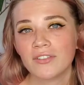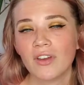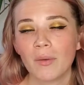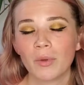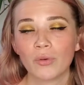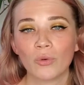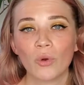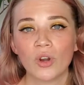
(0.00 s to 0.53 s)
I'm
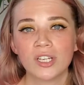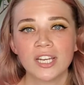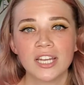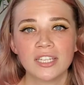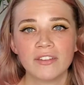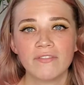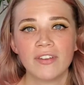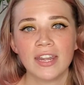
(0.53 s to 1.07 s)
going to record
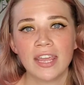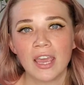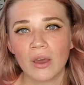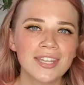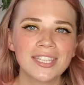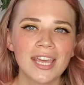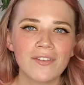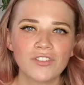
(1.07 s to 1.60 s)
tons of
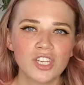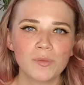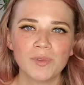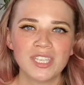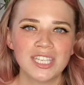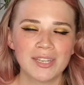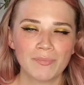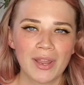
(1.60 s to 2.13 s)
videos. I've just been
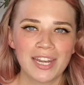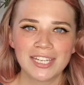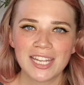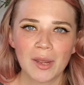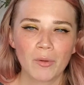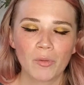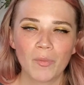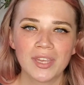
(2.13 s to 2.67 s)
spending time
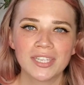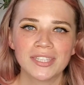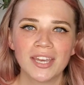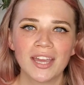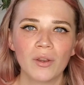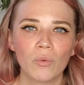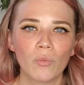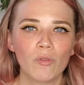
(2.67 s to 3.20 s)
with my
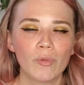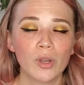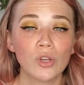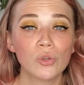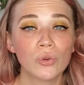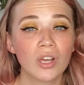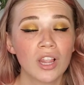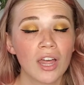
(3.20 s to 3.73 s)
son. We've been
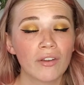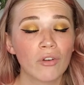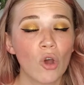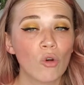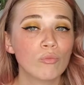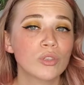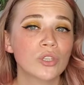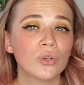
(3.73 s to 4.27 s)
doing a lot of
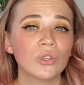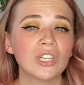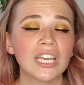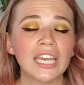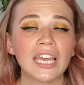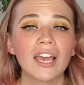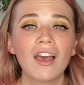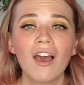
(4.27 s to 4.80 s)

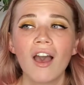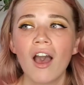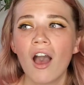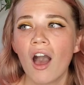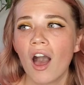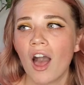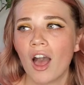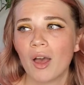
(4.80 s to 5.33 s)
homeschooling.
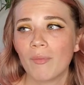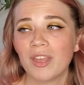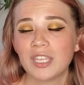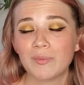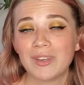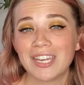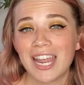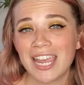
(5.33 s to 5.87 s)
It's
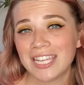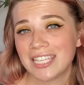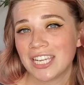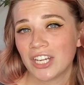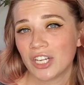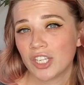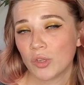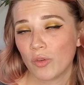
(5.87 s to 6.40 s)
been nice
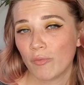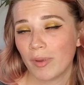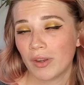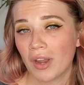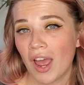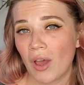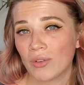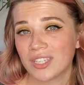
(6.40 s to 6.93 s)
here, so we've been
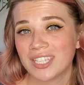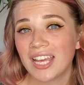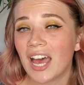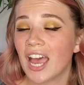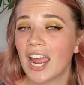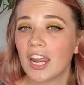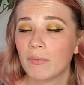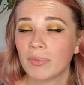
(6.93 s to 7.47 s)

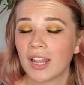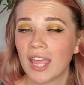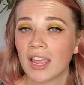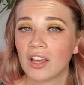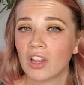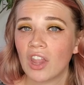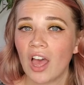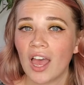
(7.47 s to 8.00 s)
outside playing
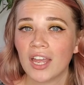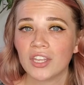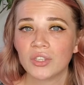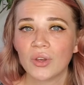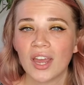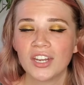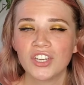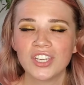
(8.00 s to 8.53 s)
a lot. So
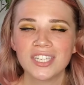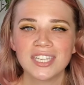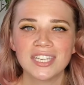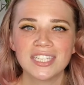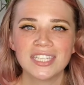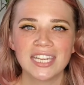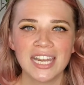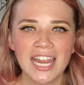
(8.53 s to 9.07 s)
I just
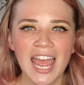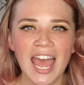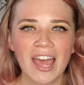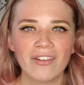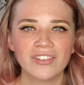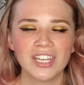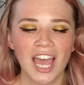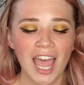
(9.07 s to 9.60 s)
didn't
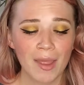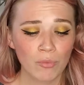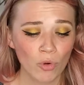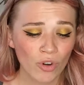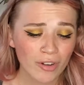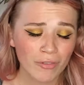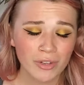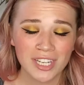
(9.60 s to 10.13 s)
have time,
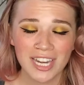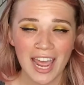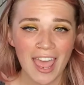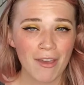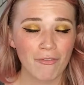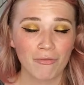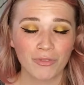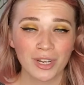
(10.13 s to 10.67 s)
nor did I
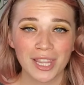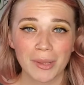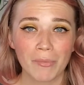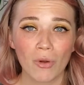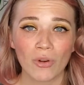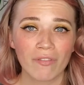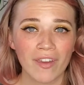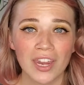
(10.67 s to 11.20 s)
have really
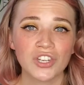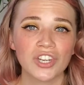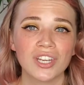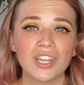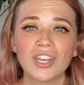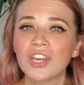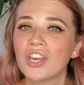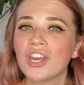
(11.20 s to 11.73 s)
motivation
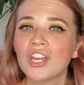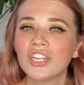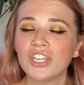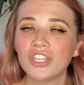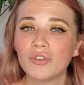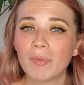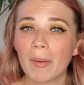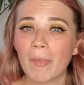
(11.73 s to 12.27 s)
to
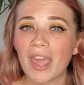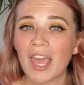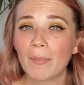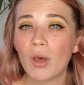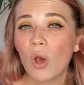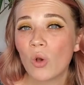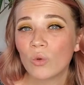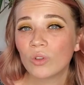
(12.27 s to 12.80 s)
do my makeup a
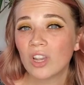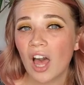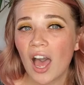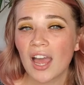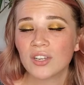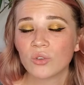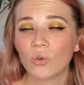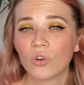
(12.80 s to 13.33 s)
whole
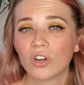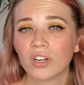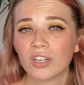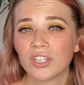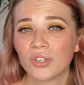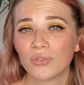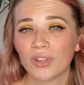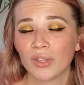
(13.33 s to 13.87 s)
lot or
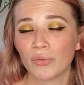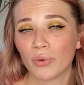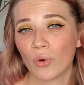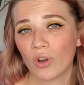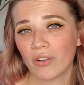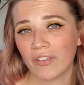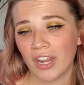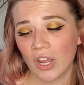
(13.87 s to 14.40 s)
to really
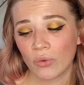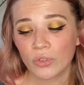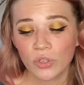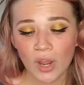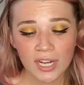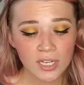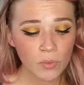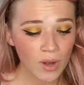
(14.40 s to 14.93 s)
record a video. So
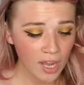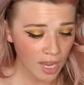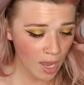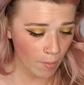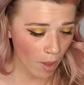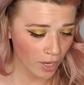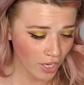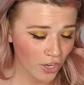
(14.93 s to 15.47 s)
I did want to
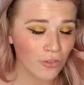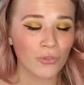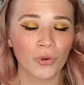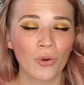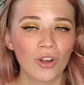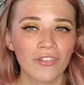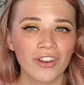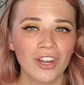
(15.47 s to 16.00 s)
come on here and
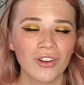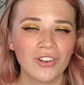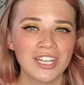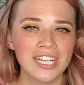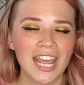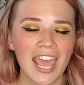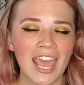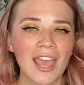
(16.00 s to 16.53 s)
record a video
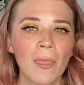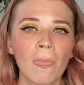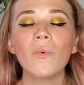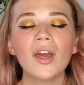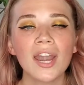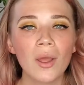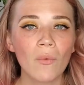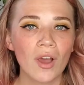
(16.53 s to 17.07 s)
today.
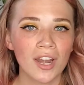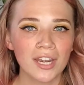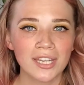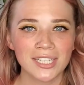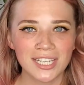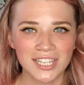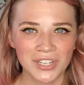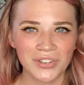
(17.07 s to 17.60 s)
What I wanted
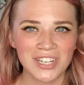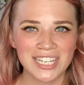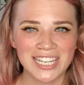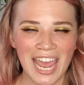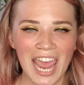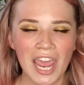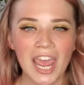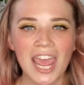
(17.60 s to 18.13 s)
to do
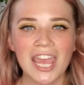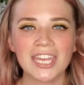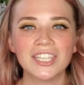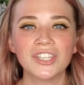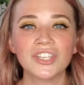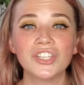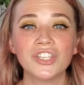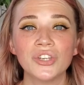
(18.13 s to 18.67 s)
today
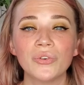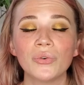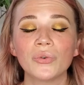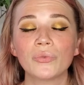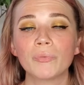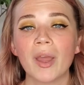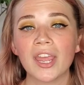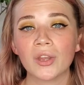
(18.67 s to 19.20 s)
is do
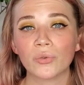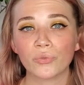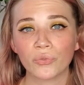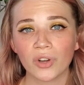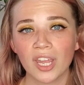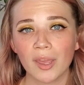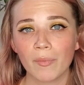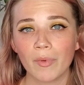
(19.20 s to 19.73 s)
my
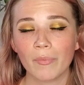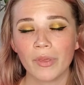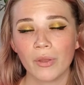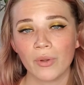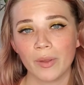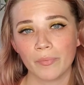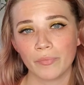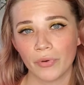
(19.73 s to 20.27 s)
cream
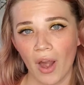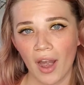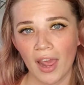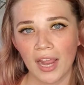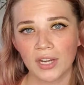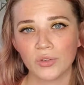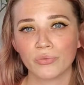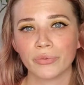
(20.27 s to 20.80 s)
beauty
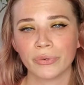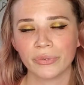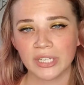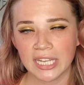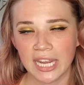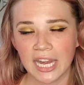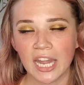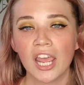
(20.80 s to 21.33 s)
product
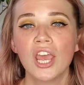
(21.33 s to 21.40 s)
routine.